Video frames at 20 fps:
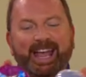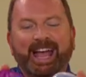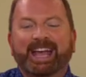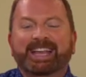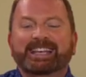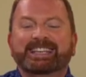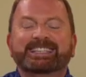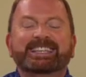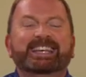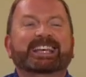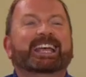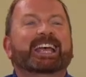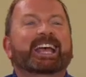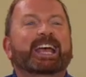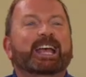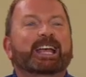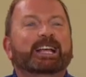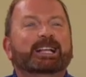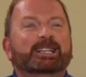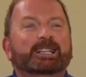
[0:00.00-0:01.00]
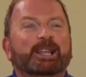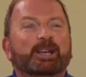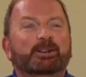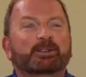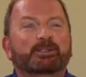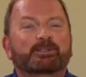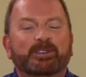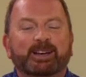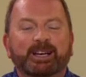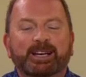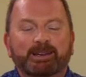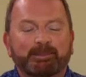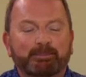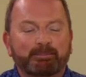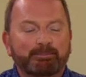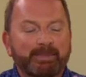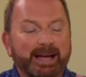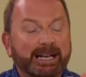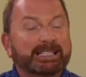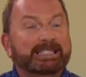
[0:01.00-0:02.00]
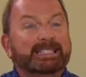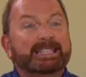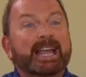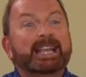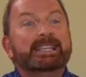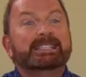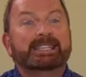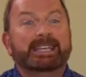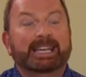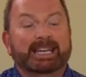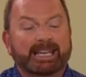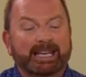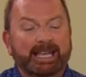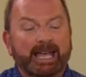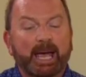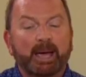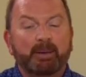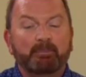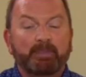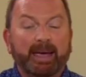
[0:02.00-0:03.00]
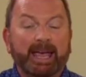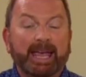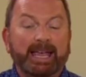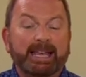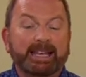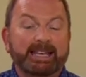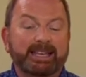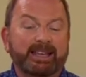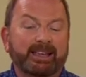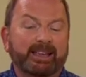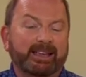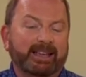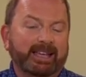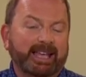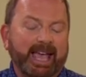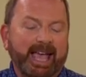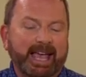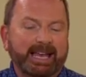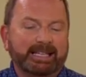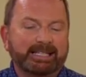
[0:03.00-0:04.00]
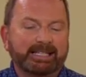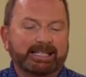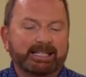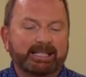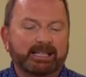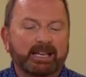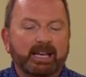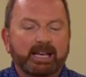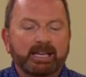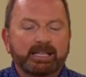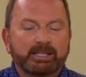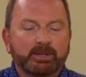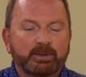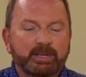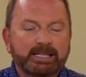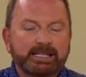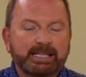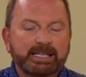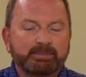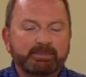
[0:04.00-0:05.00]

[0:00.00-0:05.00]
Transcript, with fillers: handy Clover magnetic pin case. So this is